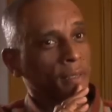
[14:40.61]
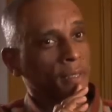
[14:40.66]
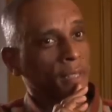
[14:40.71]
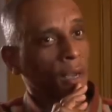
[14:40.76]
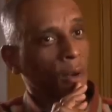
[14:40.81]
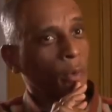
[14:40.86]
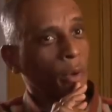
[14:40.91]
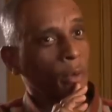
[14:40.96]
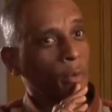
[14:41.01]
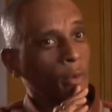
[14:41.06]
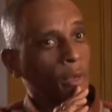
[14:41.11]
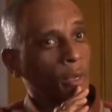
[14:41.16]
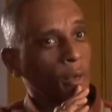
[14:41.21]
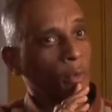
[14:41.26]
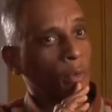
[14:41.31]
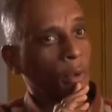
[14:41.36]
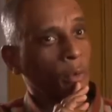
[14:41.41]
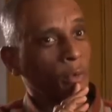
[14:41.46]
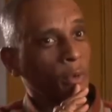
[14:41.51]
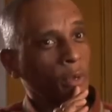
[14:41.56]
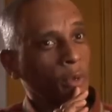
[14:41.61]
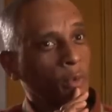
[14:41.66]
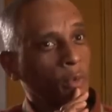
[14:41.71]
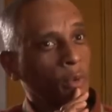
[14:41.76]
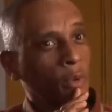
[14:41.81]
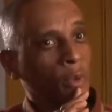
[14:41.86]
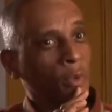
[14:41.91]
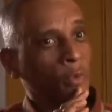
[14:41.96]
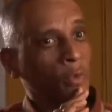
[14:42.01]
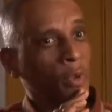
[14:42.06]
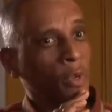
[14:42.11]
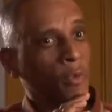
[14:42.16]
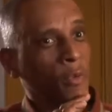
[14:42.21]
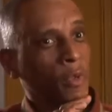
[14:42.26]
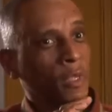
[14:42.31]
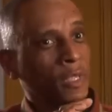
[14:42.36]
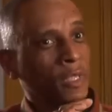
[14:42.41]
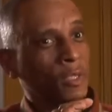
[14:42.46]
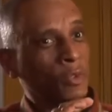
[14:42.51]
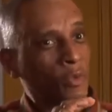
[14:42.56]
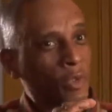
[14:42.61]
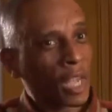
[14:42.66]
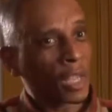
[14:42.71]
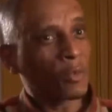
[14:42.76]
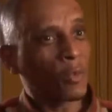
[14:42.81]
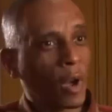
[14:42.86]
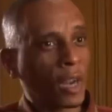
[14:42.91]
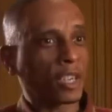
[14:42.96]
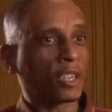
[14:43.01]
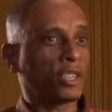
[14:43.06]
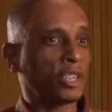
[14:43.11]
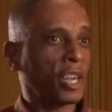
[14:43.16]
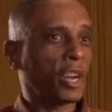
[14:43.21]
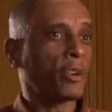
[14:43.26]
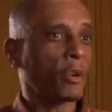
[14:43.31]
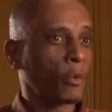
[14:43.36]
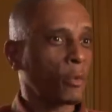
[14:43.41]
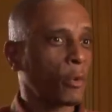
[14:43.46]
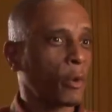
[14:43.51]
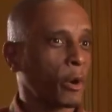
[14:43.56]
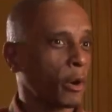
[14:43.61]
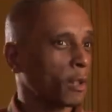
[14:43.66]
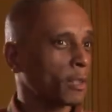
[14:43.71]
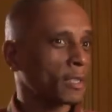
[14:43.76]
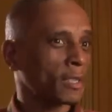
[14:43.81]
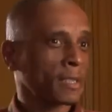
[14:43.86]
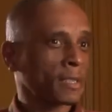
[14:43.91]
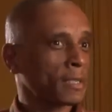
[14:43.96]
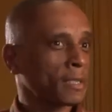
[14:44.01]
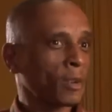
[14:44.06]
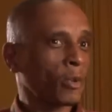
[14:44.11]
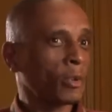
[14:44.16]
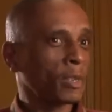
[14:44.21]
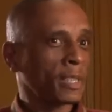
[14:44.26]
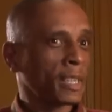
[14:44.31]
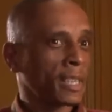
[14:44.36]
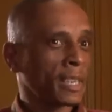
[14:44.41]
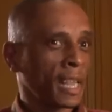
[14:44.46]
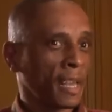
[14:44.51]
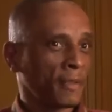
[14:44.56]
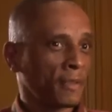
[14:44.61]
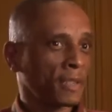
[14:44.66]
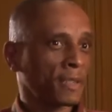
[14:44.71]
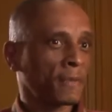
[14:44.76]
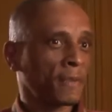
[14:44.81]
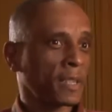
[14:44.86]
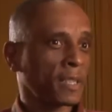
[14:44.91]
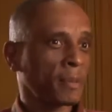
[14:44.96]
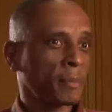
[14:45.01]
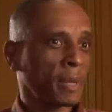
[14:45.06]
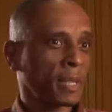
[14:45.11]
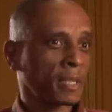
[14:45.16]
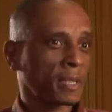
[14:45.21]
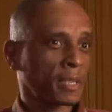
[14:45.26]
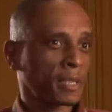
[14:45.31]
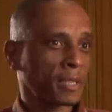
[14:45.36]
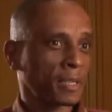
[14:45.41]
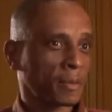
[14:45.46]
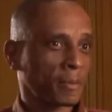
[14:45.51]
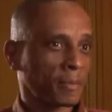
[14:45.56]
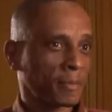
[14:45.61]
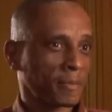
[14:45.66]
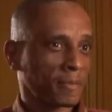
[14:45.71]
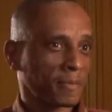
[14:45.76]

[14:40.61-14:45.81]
Now when we do not want to share a world, the only thing left is fundamentalism.